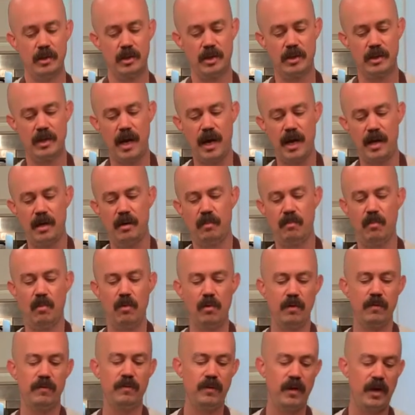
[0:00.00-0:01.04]
just adding
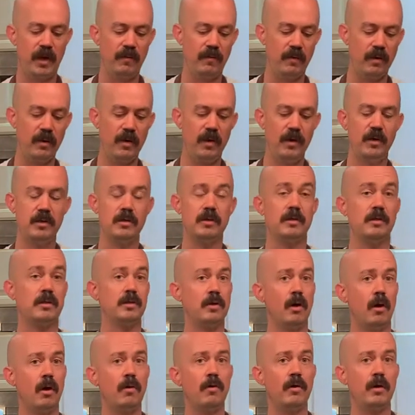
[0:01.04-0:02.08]
more flavor to
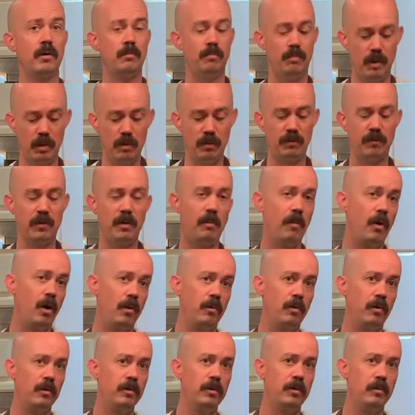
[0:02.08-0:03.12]
this already beautifully
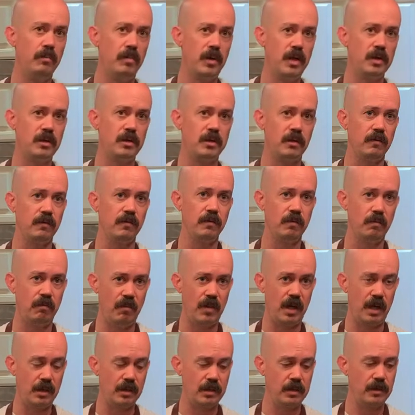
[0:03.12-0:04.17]
marbled piece of
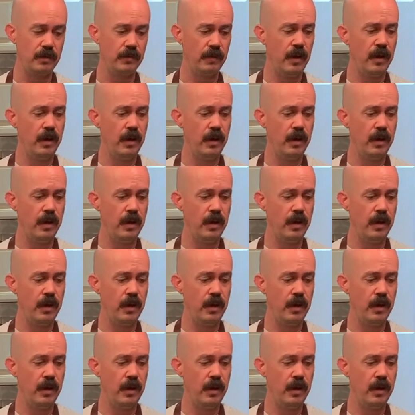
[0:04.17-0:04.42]
meat.